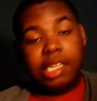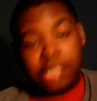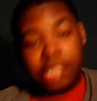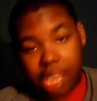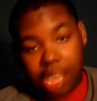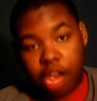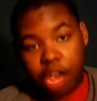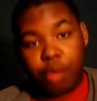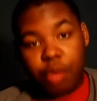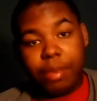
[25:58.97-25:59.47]

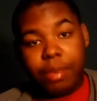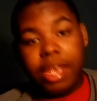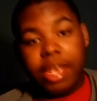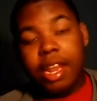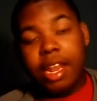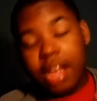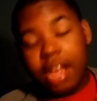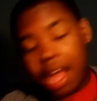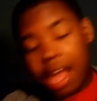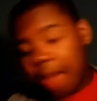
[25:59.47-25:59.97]
tell me
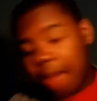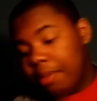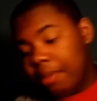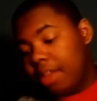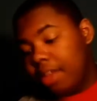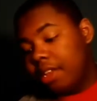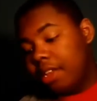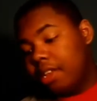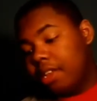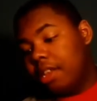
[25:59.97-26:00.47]
in the
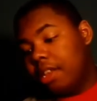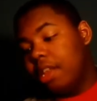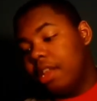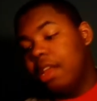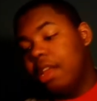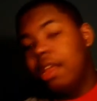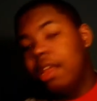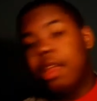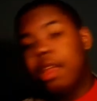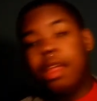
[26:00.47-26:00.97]
comments,
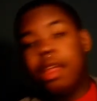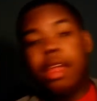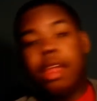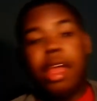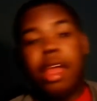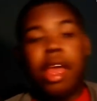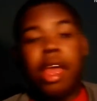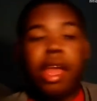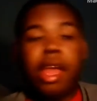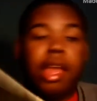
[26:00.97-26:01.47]

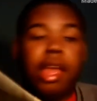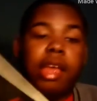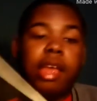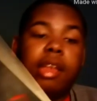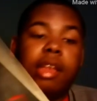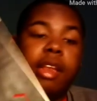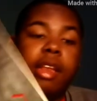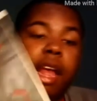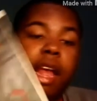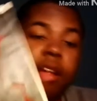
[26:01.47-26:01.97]

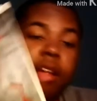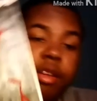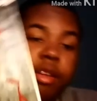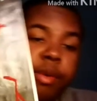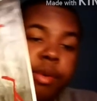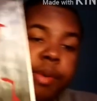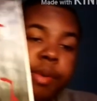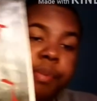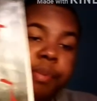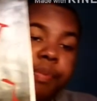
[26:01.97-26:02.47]
and I'll
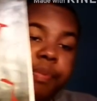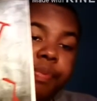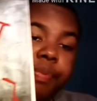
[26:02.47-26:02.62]
do